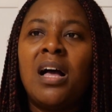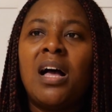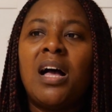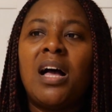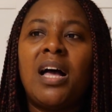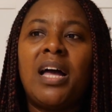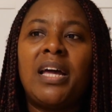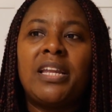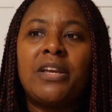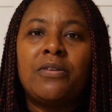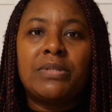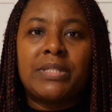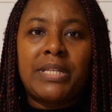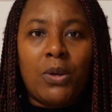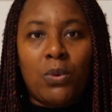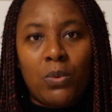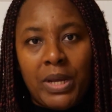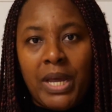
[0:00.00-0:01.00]
And he was
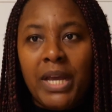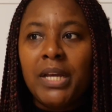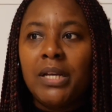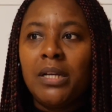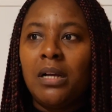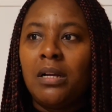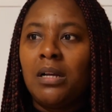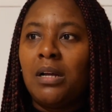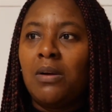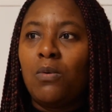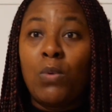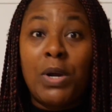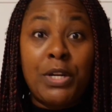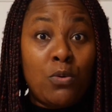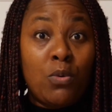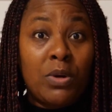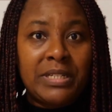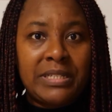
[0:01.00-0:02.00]
like, "Okay, where
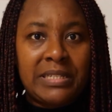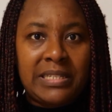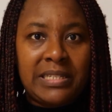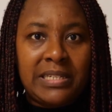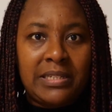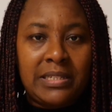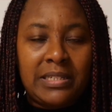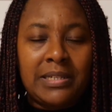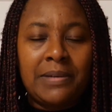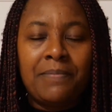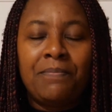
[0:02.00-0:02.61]
do you want to sit?"